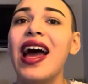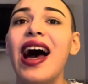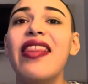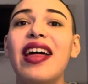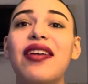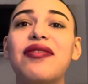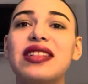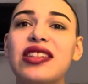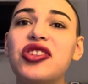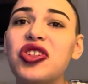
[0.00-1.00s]
And then if a
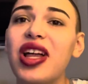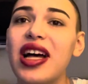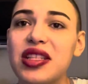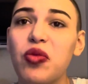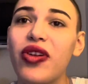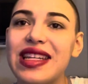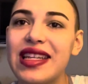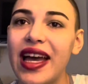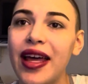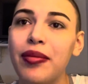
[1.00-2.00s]
seizure lasts more than
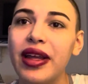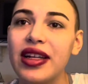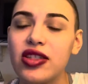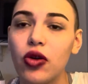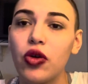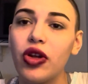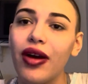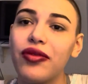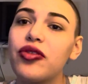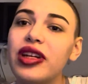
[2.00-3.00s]
10 minutes, or you
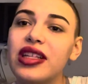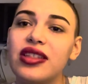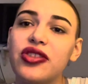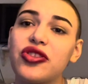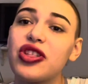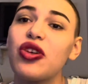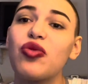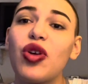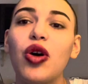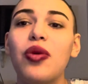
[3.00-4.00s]
have 3 seizures in a
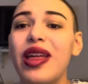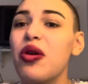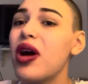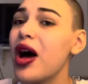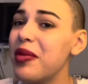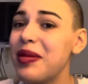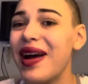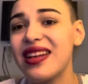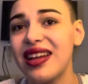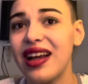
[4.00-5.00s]
row without coming
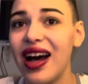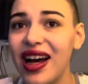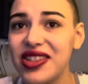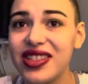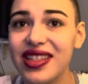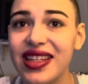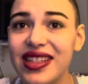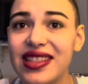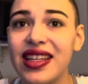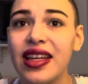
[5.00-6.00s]
back to
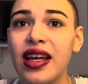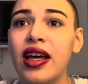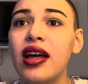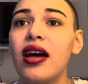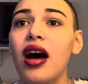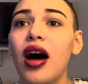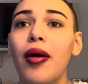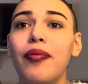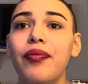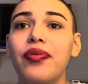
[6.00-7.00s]
consciousness,
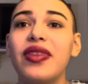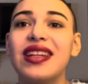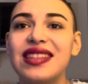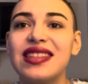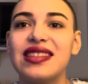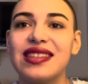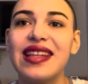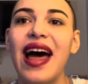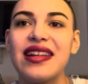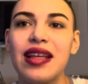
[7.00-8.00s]
this is
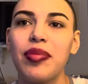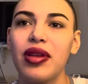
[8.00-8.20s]
status